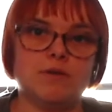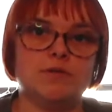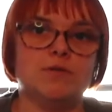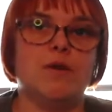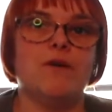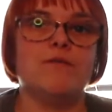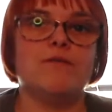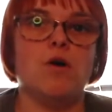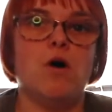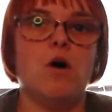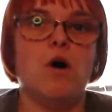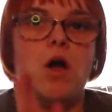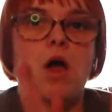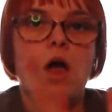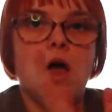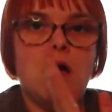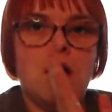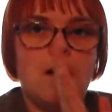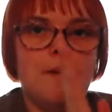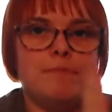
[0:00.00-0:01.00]
So I've got
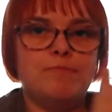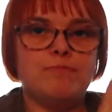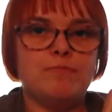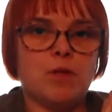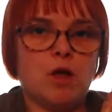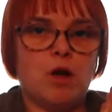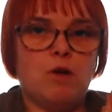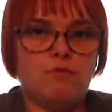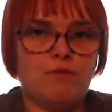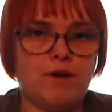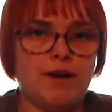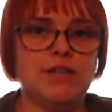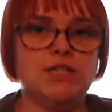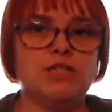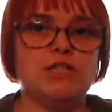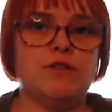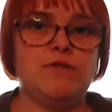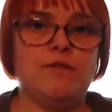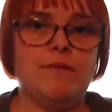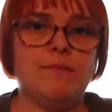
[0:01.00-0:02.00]
a range
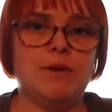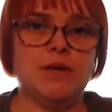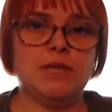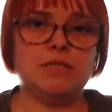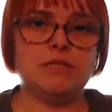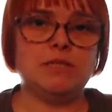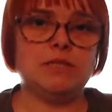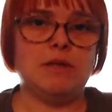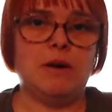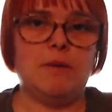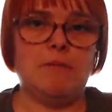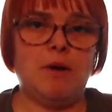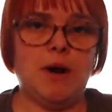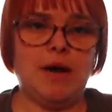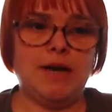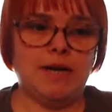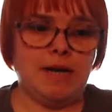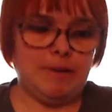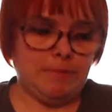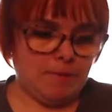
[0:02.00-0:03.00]
of different bits that are
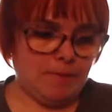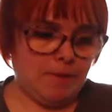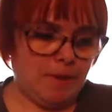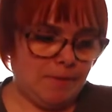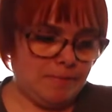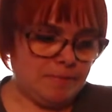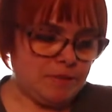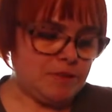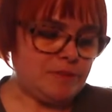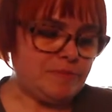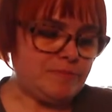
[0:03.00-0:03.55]
mine and mum's.